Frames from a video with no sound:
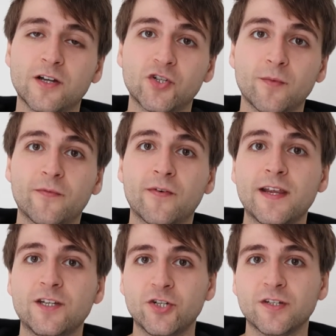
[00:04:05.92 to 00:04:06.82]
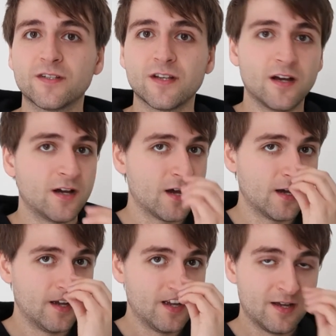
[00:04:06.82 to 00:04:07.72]
shop fascias
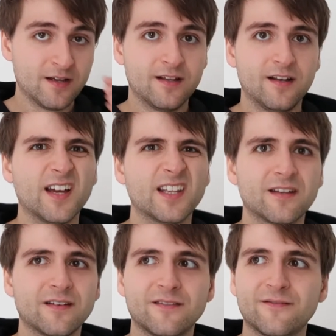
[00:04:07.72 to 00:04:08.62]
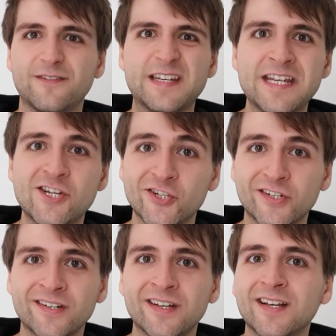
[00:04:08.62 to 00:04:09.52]
are like
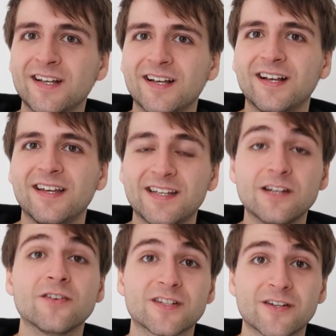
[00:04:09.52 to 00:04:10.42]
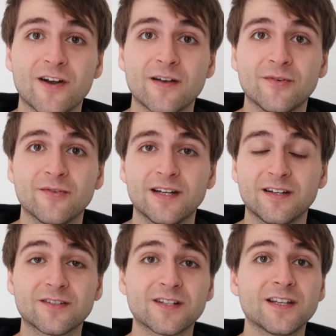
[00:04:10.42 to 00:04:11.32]
Venetian. It looks incredible. It
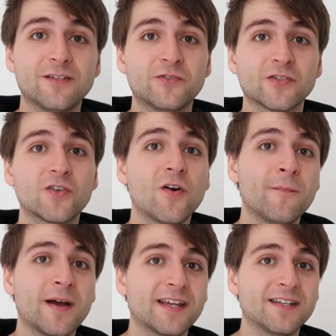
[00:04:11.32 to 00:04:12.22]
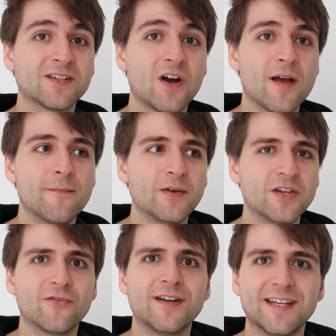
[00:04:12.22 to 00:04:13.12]
looks like you've just gone back in time,
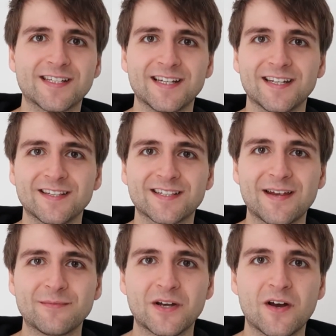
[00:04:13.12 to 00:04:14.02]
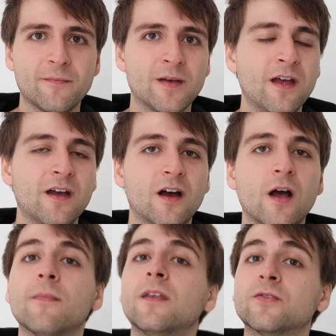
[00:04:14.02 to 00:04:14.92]
but you're in Italy at the same time.
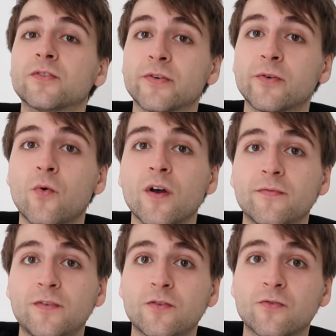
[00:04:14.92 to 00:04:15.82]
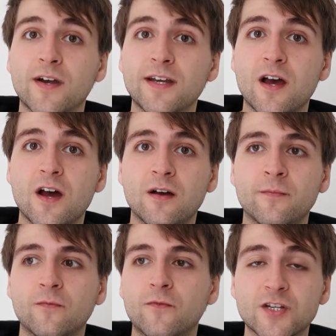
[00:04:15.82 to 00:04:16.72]
There's also quite a few great
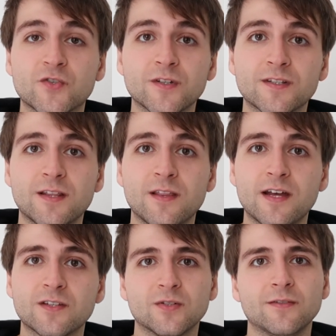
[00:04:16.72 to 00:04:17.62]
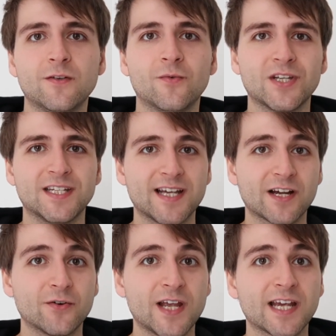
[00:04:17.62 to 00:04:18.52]
restaurants in there, so if you want your
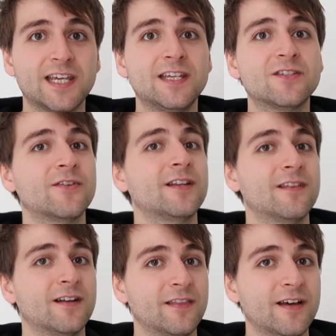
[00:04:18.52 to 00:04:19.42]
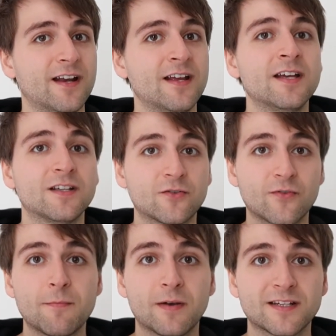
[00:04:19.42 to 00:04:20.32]
takoyakis or anything like that,
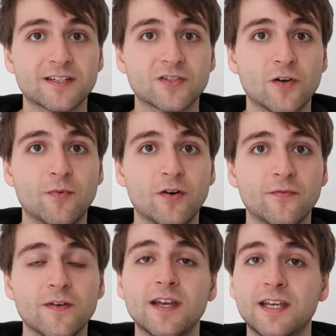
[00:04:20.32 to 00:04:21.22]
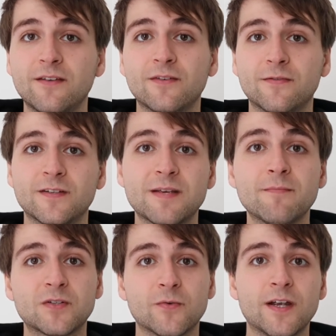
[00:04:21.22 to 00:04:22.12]
great place to stop off, even if it's
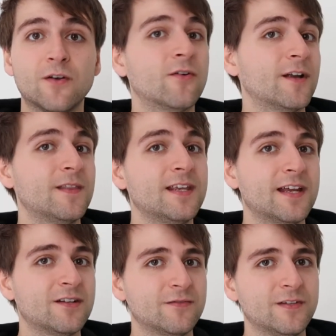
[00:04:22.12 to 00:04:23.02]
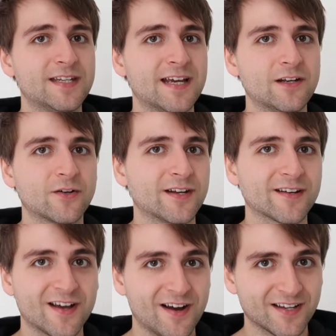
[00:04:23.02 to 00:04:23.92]
in between or at the end of your day looking
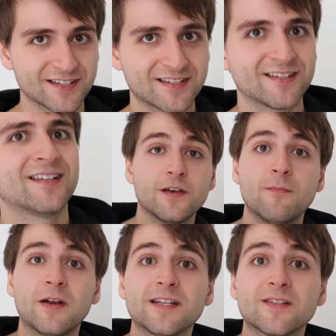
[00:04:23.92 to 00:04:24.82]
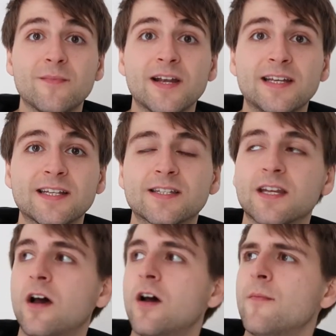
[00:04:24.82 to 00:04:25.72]
at cars. Third place on my
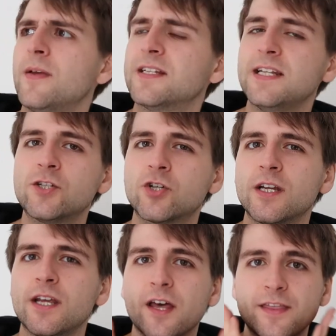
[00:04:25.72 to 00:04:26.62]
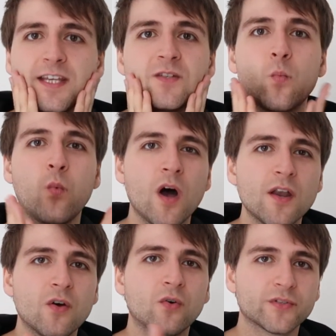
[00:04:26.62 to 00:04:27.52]
list is literally, I think it's
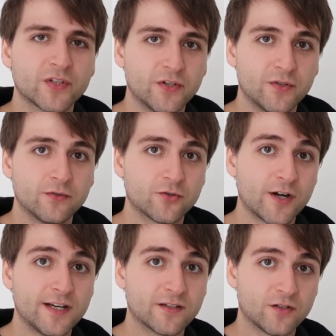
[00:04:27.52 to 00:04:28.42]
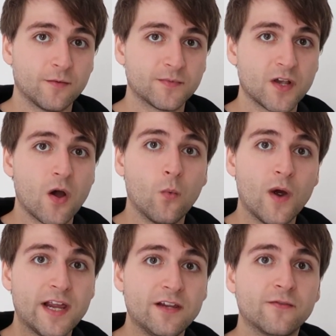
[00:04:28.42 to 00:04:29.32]
1 or 2 train stops
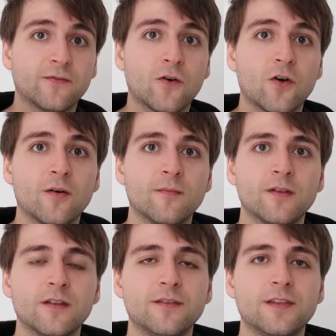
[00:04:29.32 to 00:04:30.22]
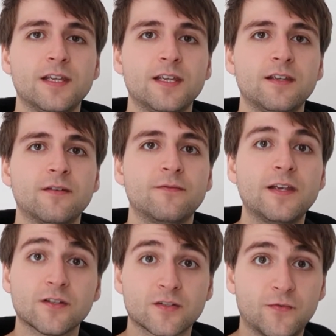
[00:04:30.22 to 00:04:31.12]
away from the
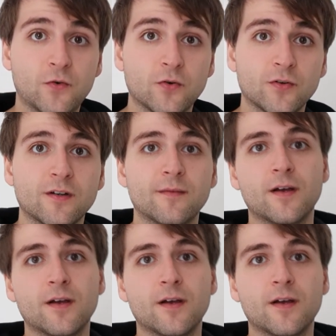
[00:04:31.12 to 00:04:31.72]
Venus Fort